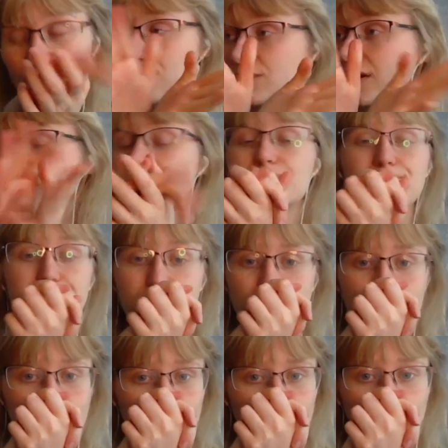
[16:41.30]
Right.
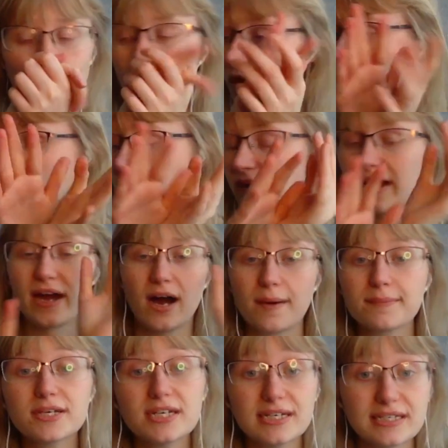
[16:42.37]
Okay,
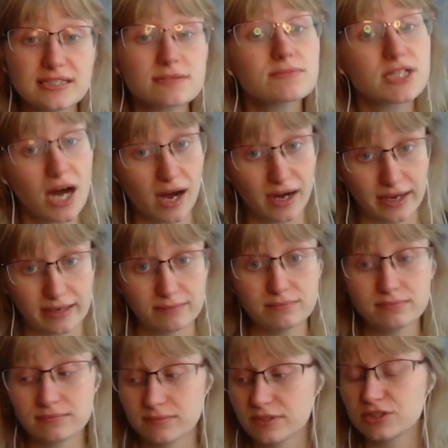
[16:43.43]
I'm gonna need some
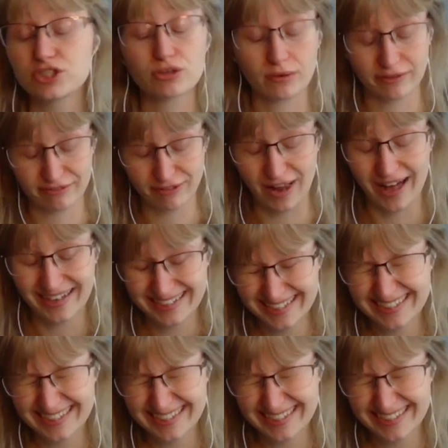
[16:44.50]
time to reflect.